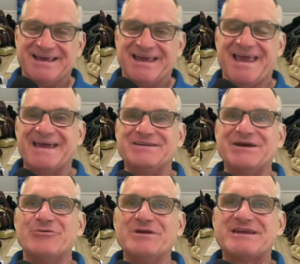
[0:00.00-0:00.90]
And
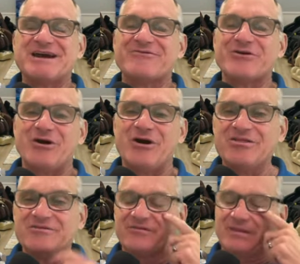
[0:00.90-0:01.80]
uh, we cover
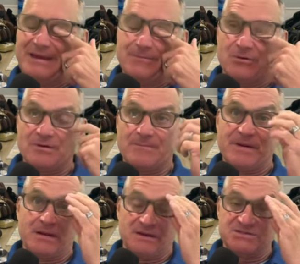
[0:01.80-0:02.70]
all the
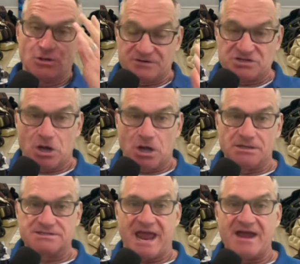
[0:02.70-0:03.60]
labor uh, service
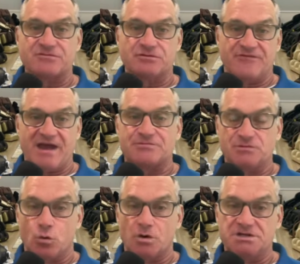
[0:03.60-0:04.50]
calls after the factory
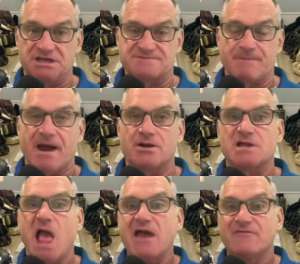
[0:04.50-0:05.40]
warranty expires
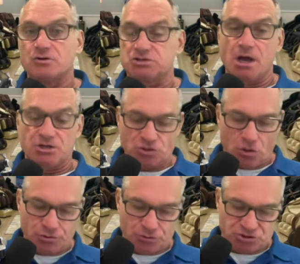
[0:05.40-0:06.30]
for as long as you
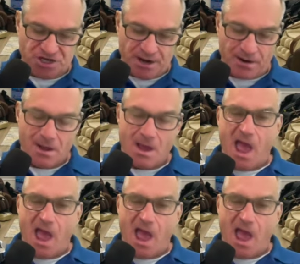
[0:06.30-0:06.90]
own your chair.